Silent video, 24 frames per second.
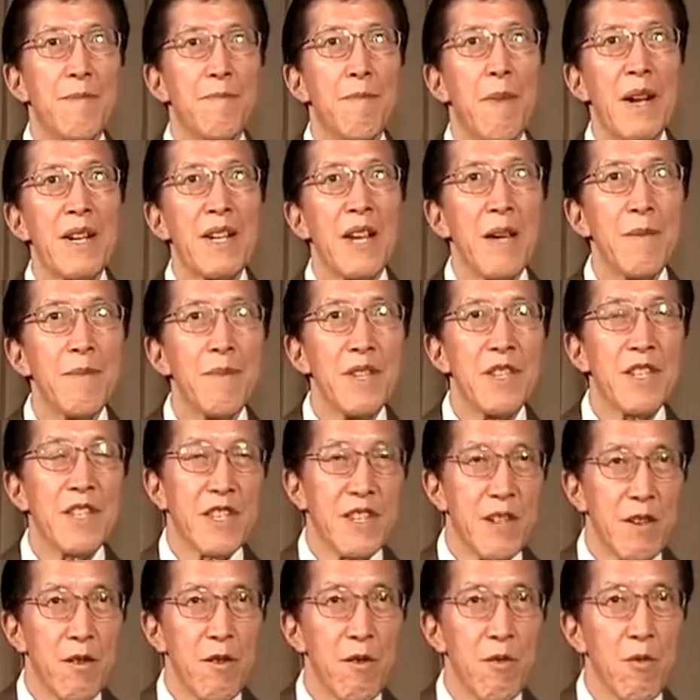My name is
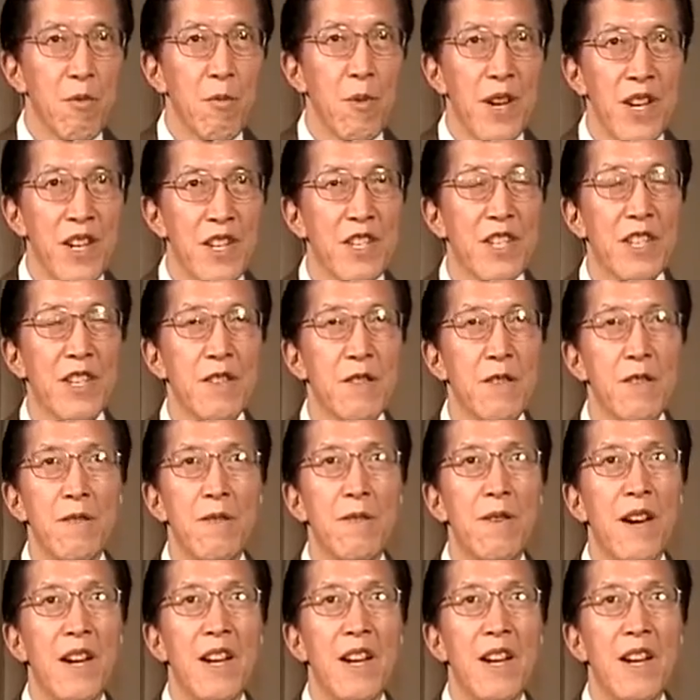Daryl Wing-Soo,